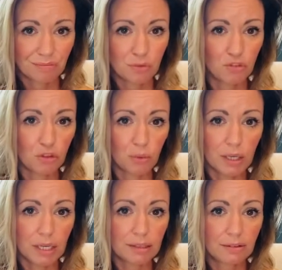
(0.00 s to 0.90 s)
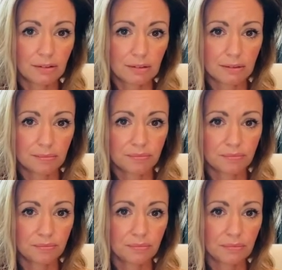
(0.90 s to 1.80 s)
June hits,
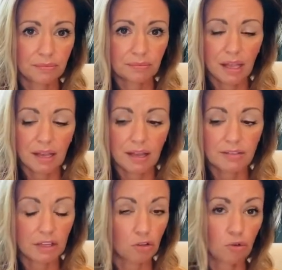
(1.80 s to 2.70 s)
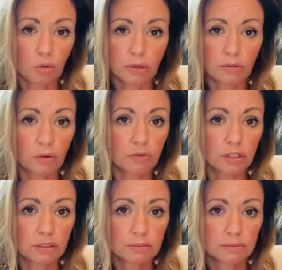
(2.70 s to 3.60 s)
and that story is
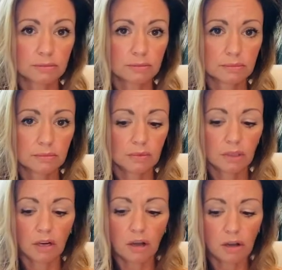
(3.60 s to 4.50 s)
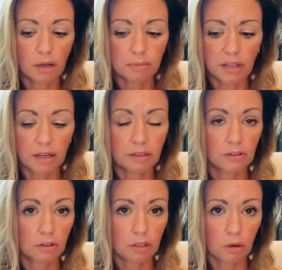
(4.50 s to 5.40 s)
over. It all comes out
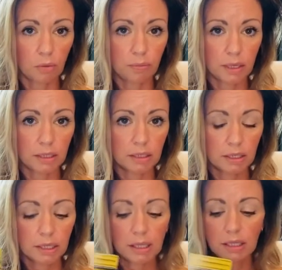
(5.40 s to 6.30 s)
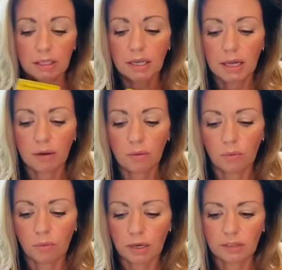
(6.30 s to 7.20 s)
into the open. Now,
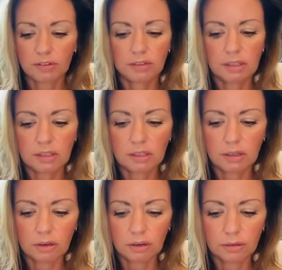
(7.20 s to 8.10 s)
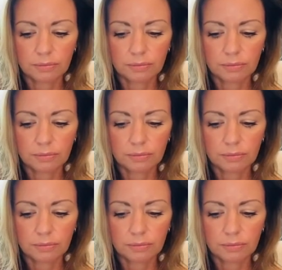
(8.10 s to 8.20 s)
what I see here